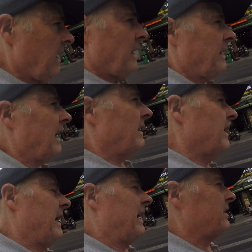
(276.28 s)
the
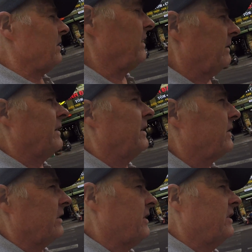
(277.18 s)
other hassle I've got
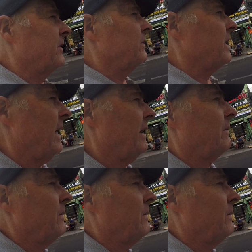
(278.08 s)
is I still can't